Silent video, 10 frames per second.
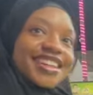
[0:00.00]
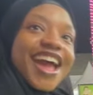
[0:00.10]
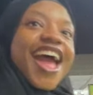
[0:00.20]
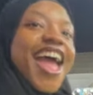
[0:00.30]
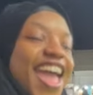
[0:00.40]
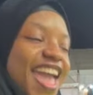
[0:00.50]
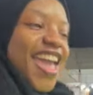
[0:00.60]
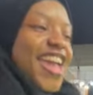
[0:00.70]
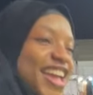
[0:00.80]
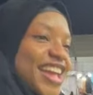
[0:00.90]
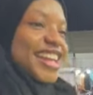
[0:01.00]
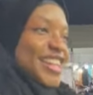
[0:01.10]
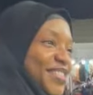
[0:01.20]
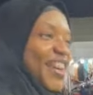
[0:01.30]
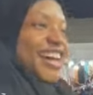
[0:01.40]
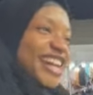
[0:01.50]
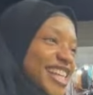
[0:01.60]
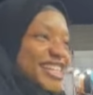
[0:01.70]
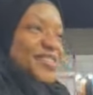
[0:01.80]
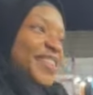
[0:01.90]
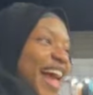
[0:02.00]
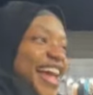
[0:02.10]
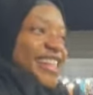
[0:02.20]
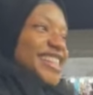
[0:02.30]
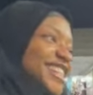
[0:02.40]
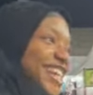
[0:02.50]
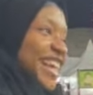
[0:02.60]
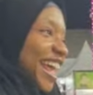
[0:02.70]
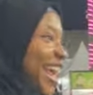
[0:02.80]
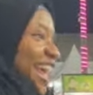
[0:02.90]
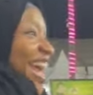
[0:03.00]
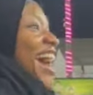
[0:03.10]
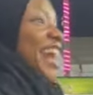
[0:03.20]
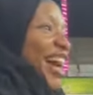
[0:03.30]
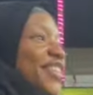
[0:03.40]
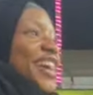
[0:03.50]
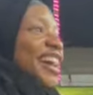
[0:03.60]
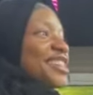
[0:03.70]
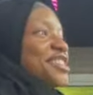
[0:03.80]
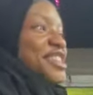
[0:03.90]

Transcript: Hey, you want to spend and I'm going to